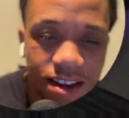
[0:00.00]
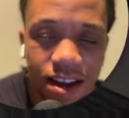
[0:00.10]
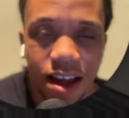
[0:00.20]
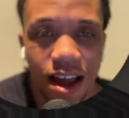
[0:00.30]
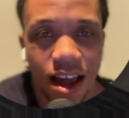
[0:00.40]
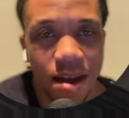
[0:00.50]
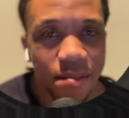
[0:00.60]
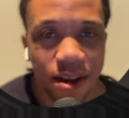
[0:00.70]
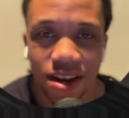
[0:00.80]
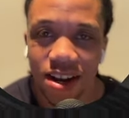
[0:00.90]
All right,
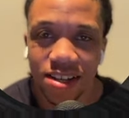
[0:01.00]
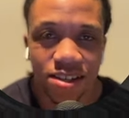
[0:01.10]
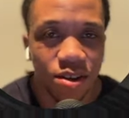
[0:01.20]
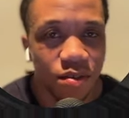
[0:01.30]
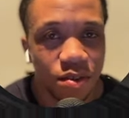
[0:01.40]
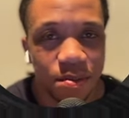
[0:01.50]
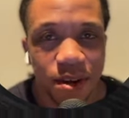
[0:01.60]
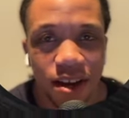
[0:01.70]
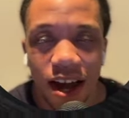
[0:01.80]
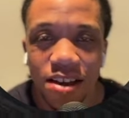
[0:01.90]
man. That's over,
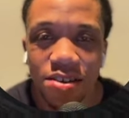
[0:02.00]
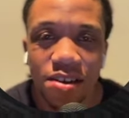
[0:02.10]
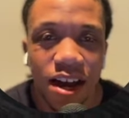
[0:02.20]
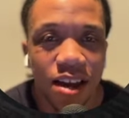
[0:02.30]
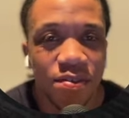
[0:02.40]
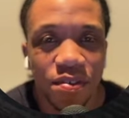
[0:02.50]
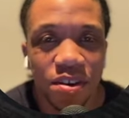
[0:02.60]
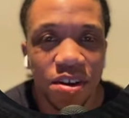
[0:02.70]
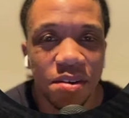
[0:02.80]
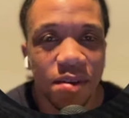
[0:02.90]
man. How you guys
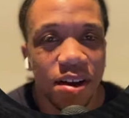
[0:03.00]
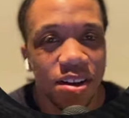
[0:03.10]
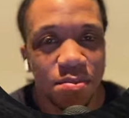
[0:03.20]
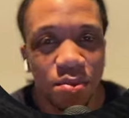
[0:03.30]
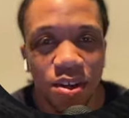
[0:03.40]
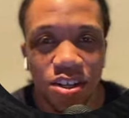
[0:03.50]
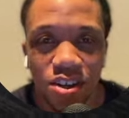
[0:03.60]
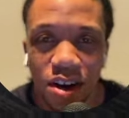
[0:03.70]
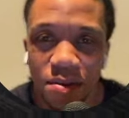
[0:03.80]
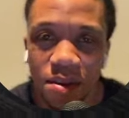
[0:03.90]
feeling about this boy
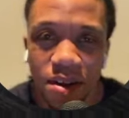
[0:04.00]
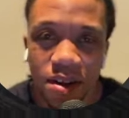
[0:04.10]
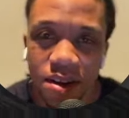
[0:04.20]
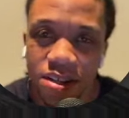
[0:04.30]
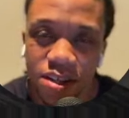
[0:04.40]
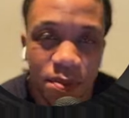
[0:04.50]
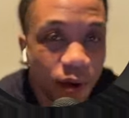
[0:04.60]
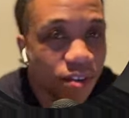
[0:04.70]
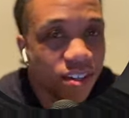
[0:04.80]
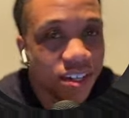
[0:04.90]
Sharp
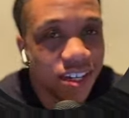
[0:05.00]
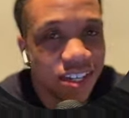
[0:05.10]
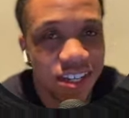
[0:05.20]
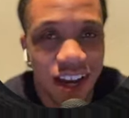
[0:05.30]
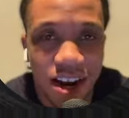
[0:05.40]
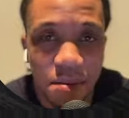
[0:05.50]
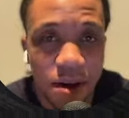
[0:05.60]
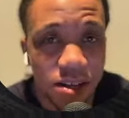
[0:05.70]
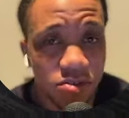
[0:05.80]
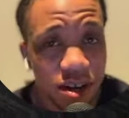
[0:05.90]
supposedly getting shot out
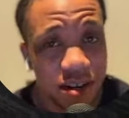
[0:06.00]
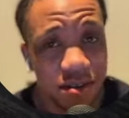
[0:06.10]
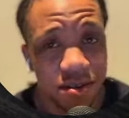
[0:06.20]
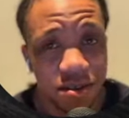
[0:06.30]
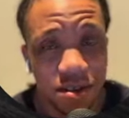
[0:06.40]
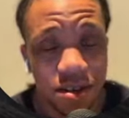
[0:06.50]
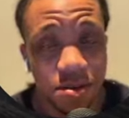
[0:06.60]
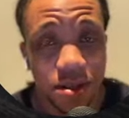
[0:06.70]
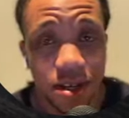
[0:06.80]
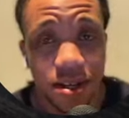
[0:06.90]
by Drake? You know what I'm
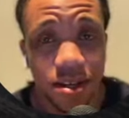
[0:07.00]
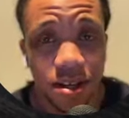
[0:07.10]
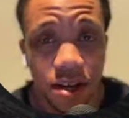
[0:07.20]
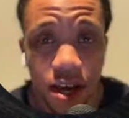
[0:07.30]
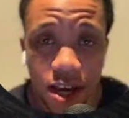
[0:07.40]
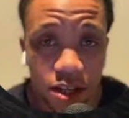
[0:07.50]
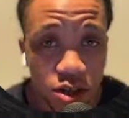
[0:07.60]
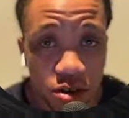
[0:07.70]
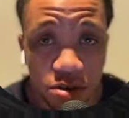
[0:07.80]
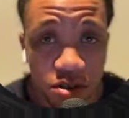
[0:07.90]
saying? Hey,
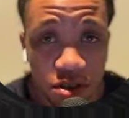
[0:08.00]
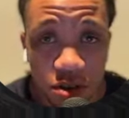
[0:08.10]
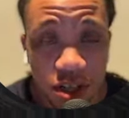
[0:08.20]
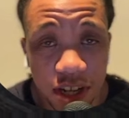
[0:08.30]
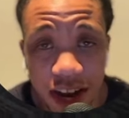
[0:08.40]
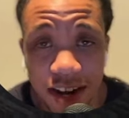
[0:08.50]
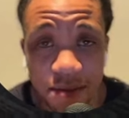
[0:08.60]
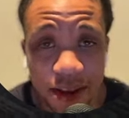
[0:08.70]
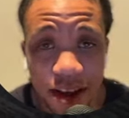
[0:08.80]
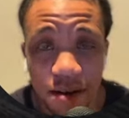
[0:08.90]
church, you know he shouted
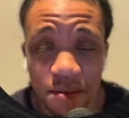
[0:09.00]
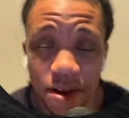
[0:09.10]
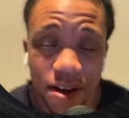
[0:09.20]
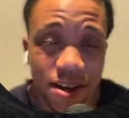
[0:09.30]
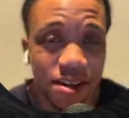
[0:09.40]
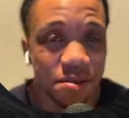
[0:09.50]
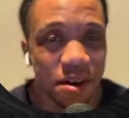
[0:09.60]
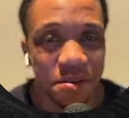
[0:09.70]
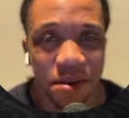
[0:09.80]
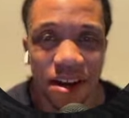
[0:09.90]
me out. But
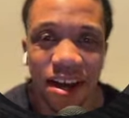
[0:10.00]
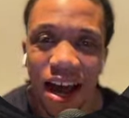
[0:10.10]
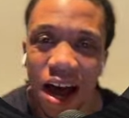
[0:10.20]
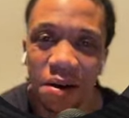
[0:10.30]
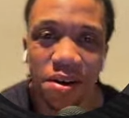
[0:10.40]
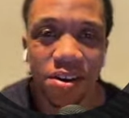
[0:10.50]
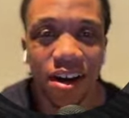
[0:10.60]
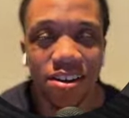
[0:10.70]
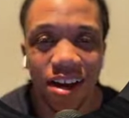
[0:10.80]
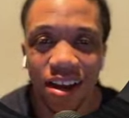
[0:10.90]
anyway, man, I want to know how
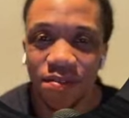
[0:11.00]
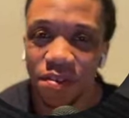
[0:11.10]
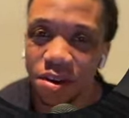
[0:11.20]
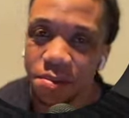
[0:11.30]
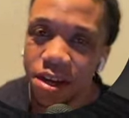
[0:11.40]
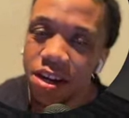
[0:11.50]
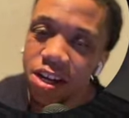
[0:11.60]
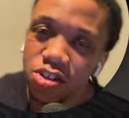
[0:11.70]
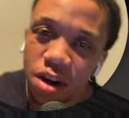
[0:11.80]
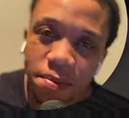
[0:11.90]
you guys feeling, man.
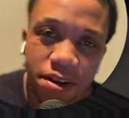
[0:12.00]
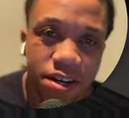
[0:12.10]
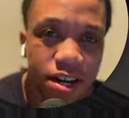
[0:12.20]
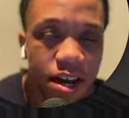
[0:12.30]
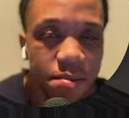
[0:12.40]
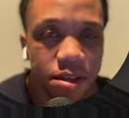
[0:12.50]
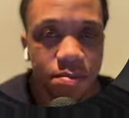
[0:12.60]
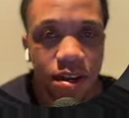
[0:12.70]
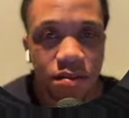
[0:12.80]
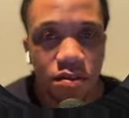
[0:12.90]
Drop it in the comments,
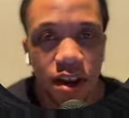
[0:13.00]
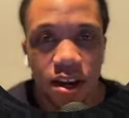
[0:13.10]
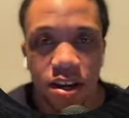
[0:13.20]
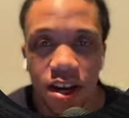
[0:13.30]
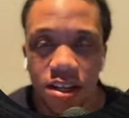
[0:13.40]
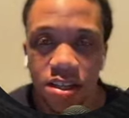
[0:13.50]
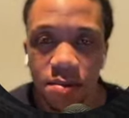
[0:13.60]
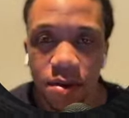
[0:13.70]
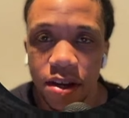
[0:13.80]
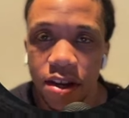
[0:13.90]
man. If you like the content,
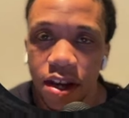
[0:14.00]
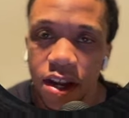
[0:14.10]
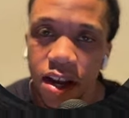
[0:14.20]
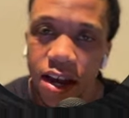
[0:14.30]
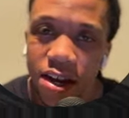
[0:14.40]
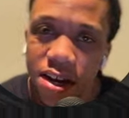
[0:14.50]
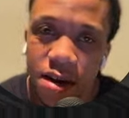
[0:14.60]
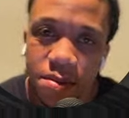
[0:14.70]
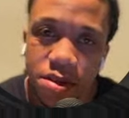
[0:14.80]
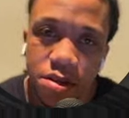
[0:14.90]
man, like,
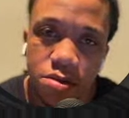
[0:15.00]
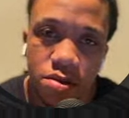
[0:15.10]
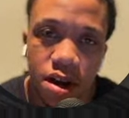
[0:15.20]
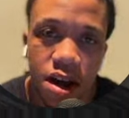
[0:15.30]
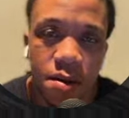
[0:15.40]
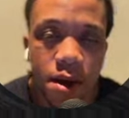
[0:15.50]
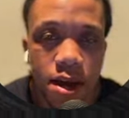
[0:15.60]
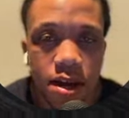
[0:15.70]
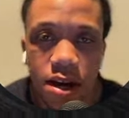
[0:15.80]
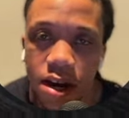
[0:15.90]
comment, subscribe,
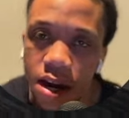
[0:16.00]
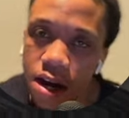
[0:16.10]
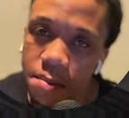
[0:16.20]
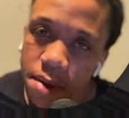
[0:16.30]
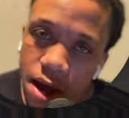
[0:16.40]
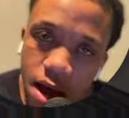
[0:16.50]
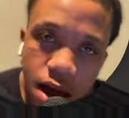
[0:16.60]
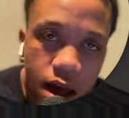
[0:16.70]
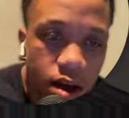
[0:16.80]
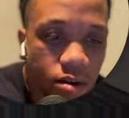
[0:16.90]
and I'm
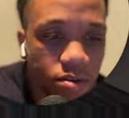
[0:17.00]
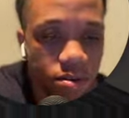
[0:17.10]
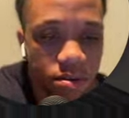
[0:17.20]
out.